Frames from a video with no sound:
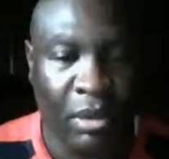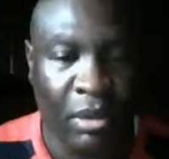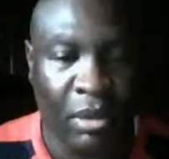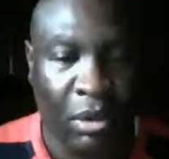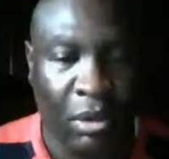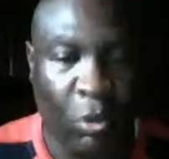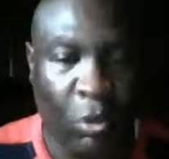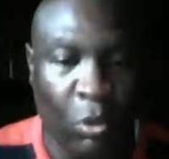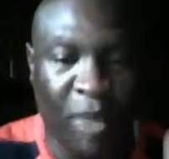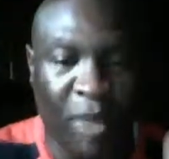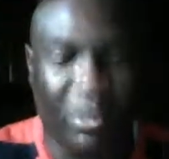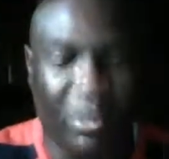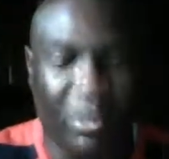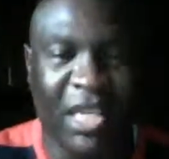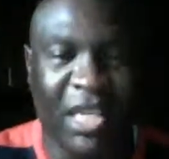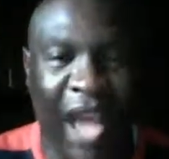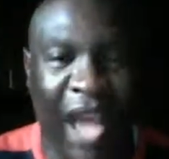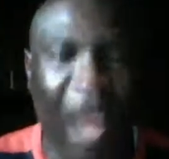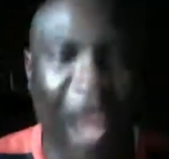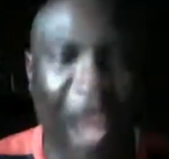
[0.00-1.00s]
went
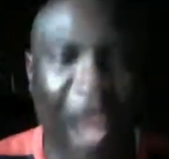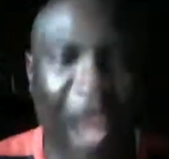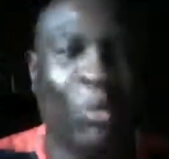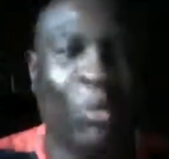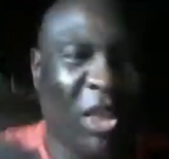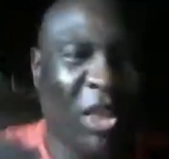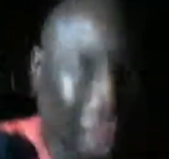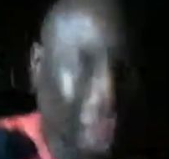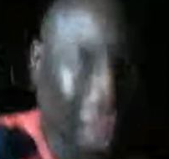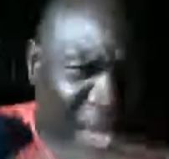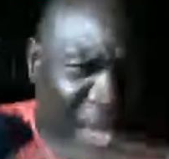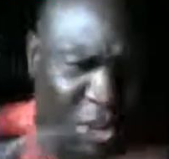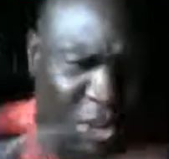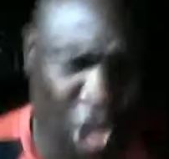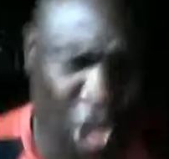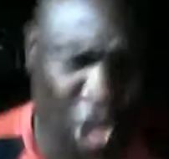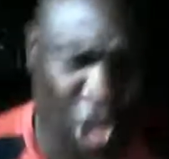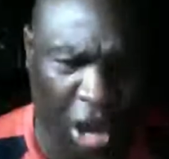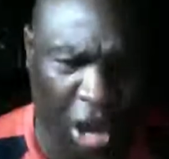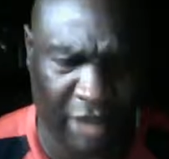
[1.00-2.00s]
beyond what they was
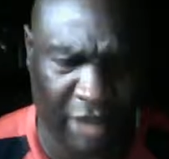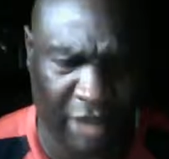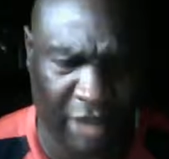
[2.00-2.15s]
taught.